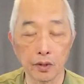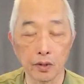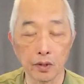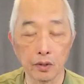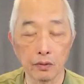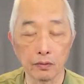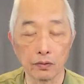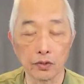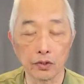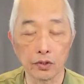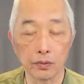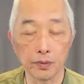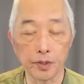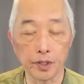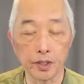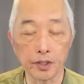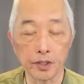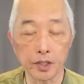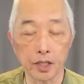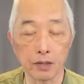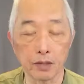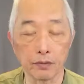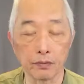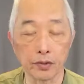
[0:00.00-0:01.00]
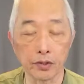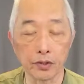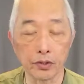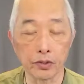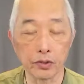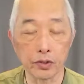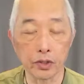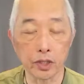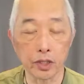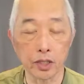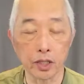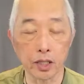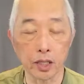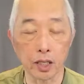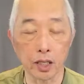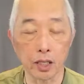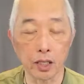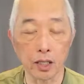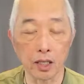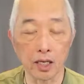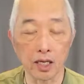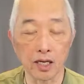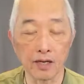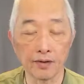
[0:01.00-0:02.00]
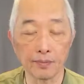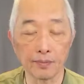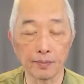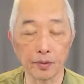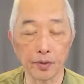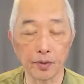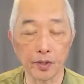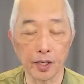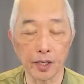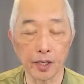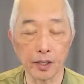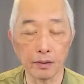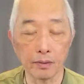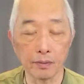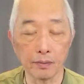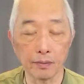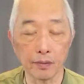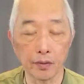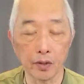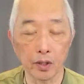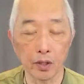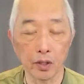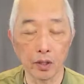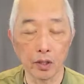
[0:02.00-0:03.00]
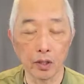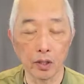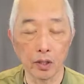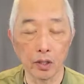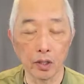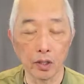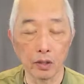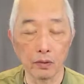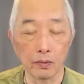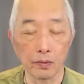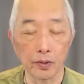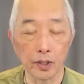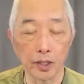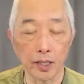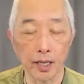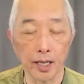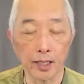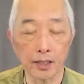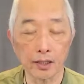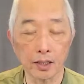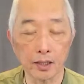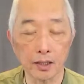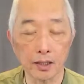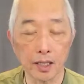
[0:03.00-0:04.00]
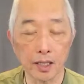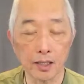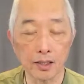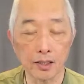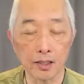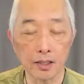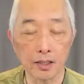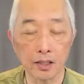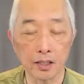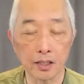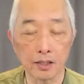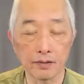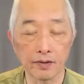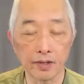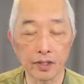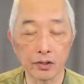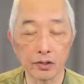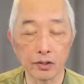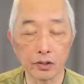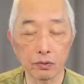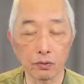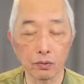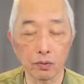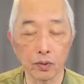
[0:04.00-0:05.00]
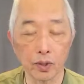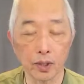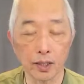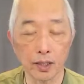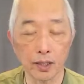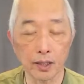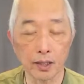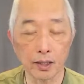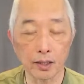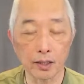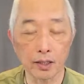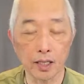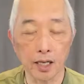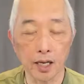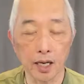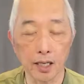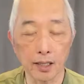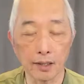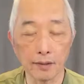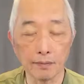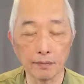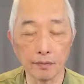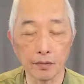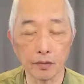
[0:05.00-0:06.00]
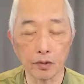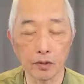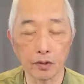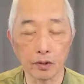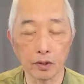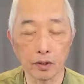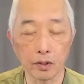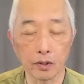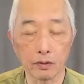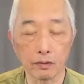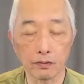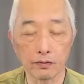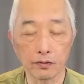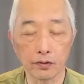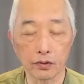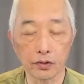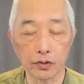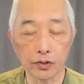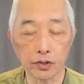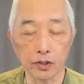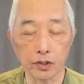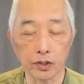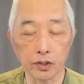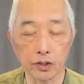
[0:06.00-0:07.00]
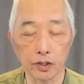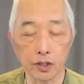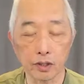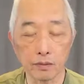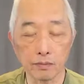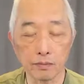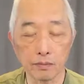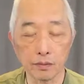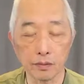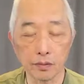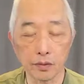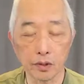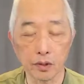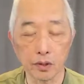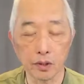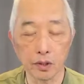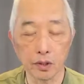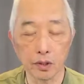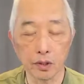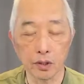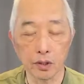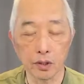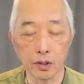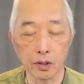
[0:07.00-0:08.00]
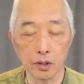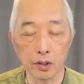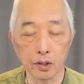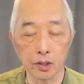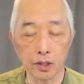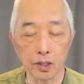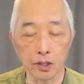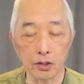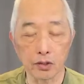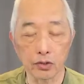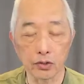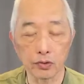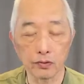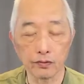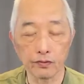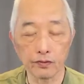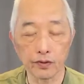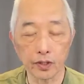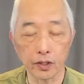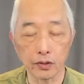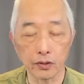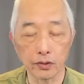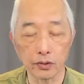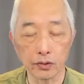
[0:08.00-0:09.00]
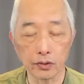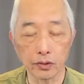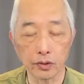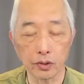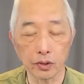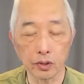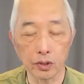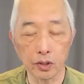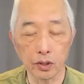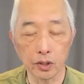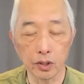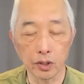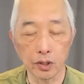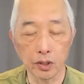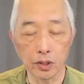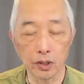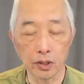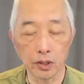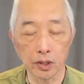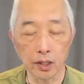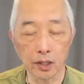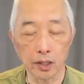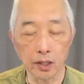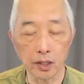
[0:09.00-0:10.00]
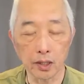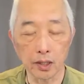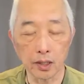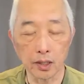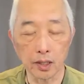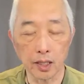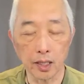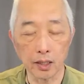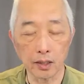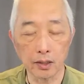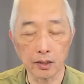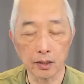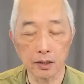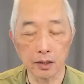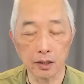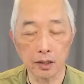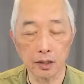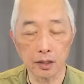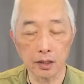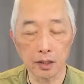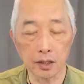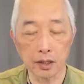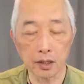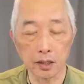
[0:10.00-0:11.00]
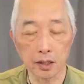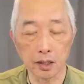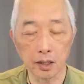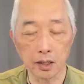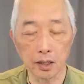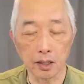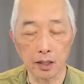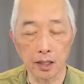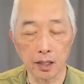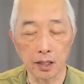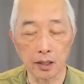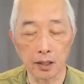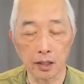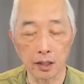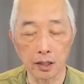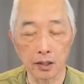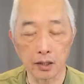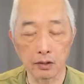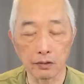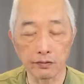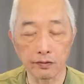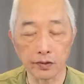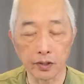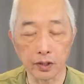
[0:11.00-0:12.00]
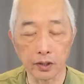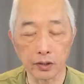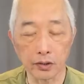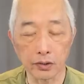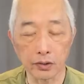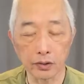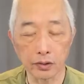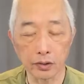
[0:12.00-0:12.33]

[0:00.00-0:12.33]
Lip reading: which means that we're using a left brain. We're going to exercise these fingers one at a time. First the thumb, then two fingers, then index, and then the little fingers.